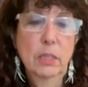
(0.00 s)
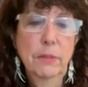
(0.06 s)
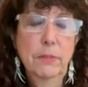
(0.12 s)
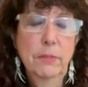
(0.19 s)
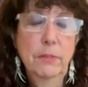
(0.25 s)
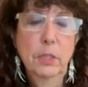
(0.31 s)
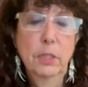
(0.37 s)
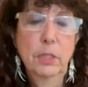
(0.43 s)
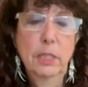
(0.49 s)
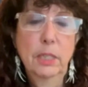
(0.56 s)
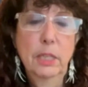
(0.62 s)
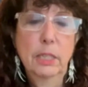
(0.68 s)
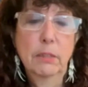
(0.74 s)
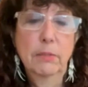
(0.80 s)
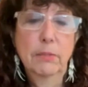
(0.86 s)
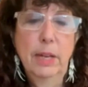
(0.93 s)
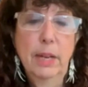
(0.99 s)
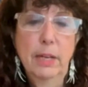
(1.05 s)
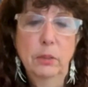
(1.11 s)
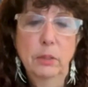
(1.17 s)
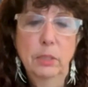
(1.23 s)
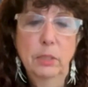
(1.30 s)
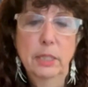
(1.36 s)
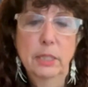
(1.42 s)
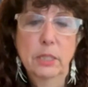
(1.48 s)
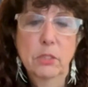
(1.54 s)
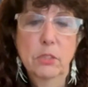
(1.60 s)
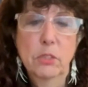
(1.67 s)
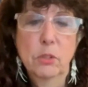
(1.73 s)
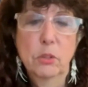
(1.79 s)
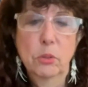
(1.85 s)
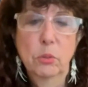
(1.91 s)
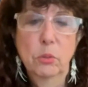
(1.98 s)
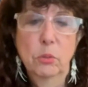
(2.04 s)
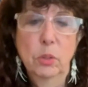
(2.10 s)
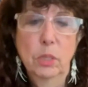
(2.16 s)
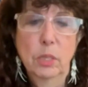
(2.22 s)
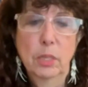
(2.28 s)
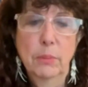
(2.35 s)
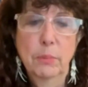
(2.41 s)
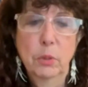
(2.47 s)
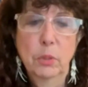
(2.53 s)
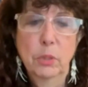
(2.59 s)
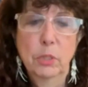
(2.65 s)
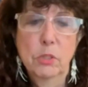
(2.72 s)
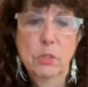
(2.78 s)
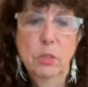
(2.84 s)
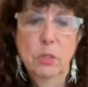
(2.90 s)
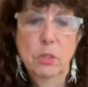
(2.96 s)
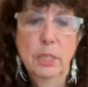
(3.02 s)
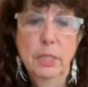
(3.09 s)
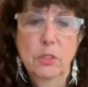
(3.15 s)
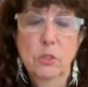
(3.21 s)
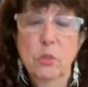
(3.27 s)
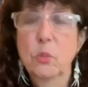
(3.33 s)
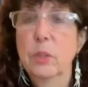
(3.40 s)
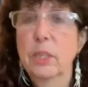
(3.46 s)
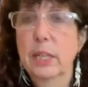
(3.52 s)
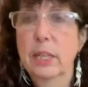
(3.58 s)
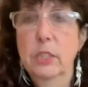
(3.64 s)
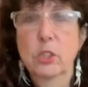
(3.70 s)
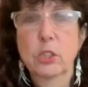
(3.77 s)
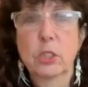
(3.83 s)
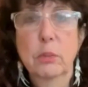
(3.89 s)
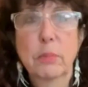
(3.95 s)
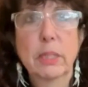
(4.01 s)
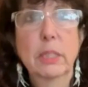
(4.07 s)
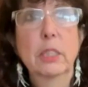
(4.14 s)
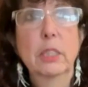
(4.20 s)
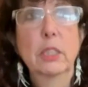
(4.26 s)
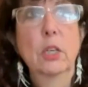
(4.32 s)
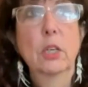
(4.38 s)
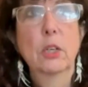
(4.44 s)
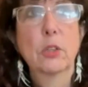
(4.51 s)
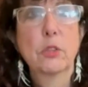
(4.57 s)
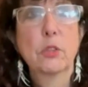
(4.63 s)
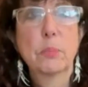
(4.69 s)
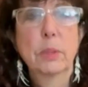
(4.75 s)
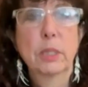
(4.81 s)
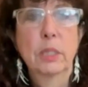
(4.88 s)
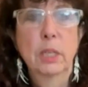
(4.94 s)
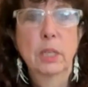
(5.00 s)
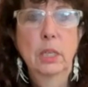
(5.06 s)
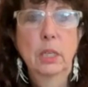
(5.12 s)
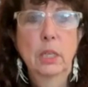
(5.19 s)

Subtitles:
already kind of outlined it, so I'm going to start next week actually making calls, but